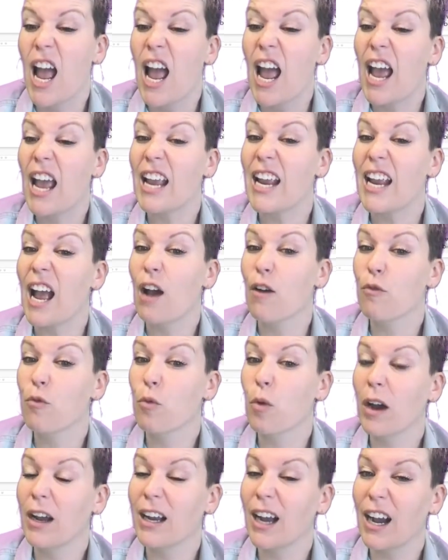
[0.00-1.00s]
hey,
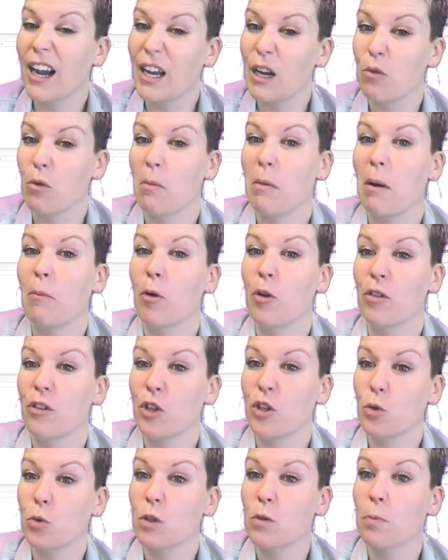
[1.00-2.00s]
FYI, remember
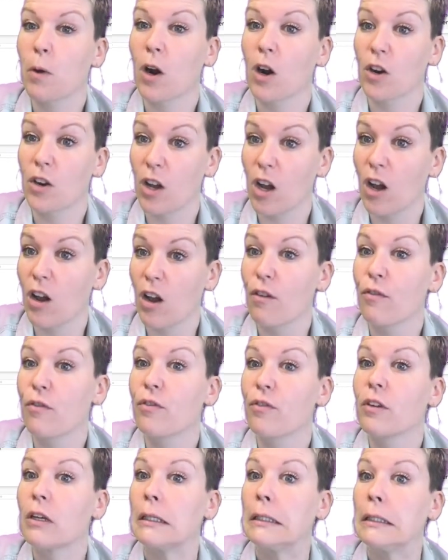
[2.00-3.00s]
this was part of